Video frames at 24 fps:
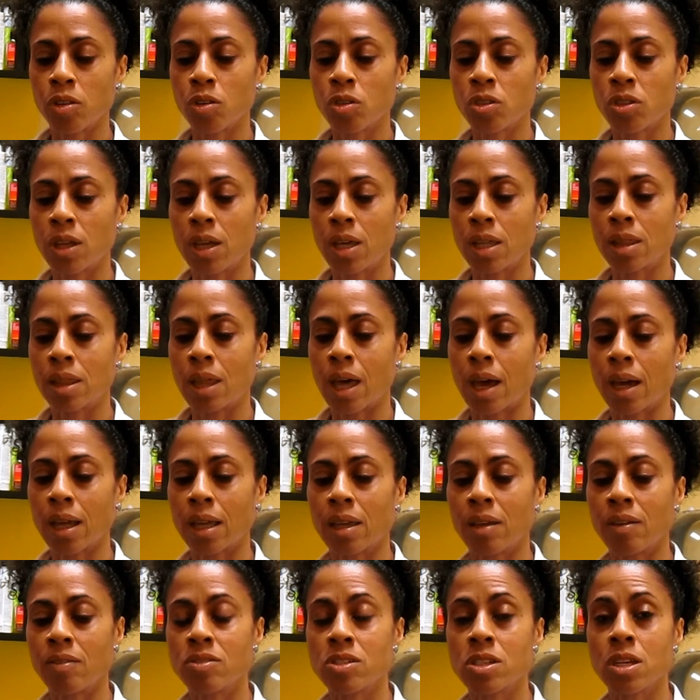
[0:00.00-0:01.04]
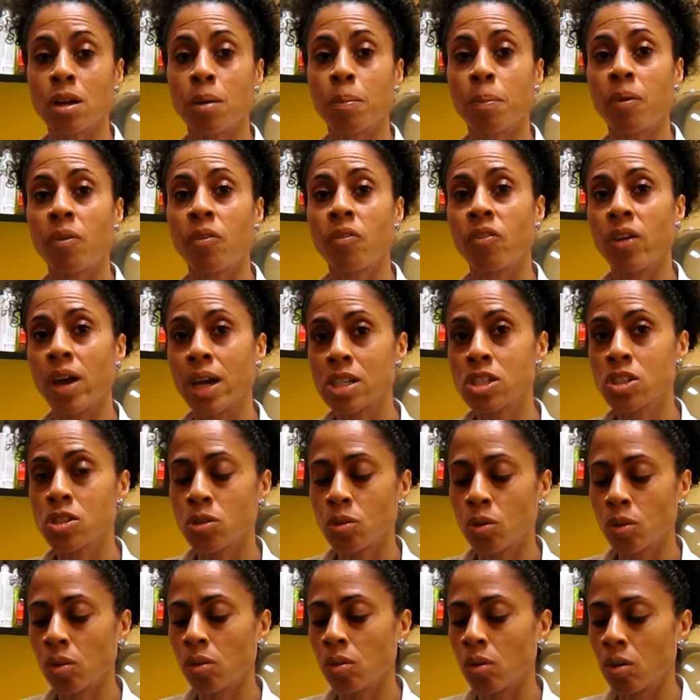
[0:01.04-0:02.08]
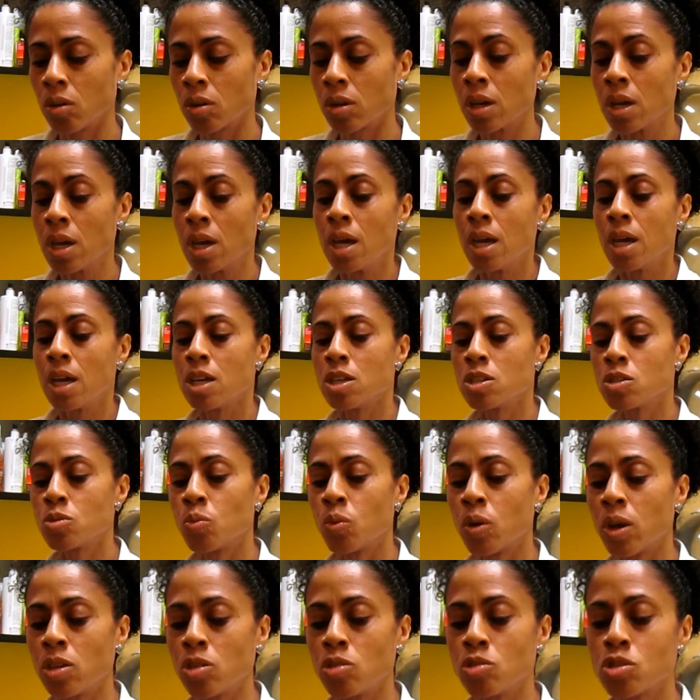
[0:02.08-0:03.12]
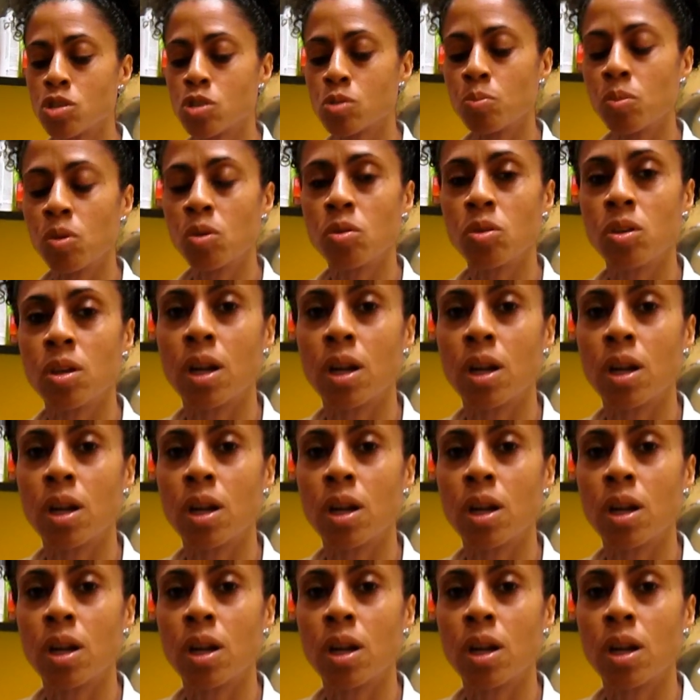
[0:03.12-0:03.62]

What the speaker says: thing that gives it a professional look is when you smooth it